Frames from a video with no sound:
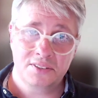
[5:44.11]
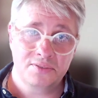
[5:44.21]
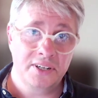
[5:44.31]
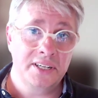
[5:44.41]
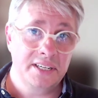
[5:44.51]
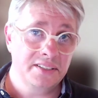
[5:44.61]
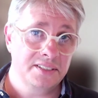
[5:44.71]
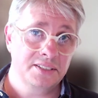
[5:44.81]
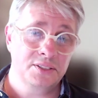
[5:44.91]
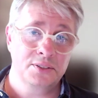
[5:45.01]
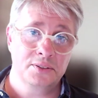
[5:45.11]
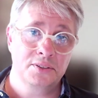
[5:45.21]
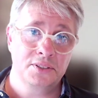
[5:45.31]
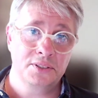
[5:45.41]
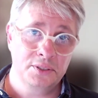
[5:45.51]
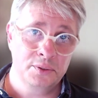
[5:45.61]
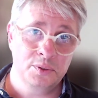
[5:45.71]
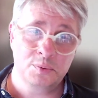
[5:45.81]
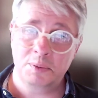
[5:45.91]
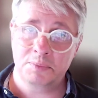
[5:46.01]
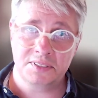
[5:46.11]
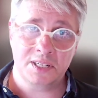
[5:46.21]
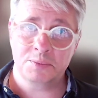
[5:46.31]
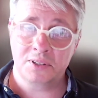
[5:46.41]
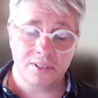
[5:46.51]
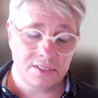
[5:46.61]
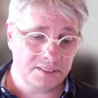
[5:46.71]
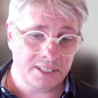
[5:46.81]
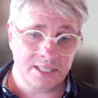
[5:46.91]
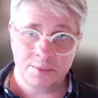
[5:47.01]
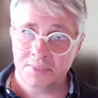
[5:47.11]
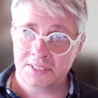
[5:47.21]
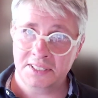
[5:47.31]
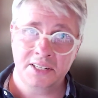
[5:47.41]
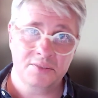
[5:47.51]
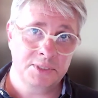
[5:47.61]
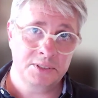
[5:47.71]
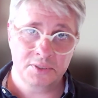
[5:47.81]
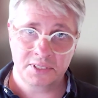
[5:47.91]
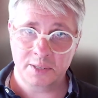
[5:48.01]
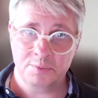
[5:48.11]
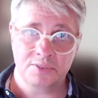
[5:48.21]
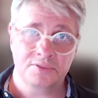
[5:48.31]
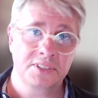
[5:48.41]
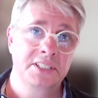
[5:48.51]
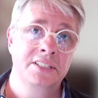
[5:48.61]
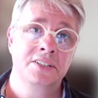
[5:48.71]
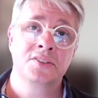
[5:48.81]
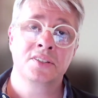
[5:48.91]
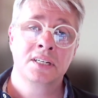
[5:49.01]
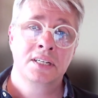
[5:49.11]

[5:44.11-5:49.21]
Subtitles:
very easy to use. People tell me all the time that they have been using Kepware for years.